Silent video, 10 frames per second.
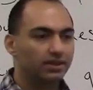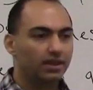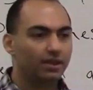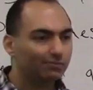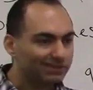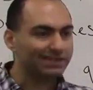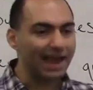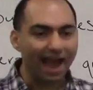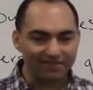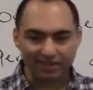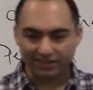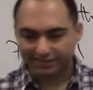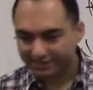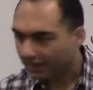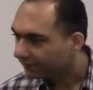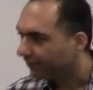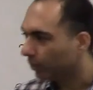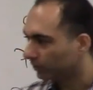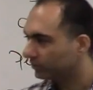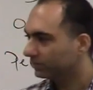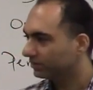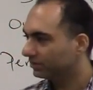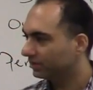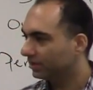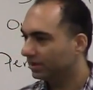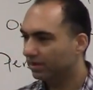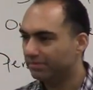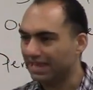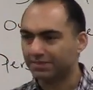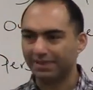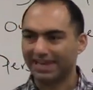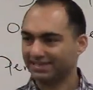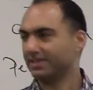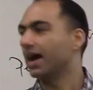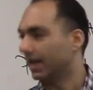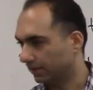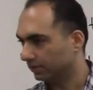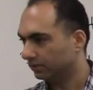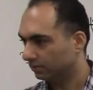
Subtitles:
It wasn't having a cell phone makes me less kind.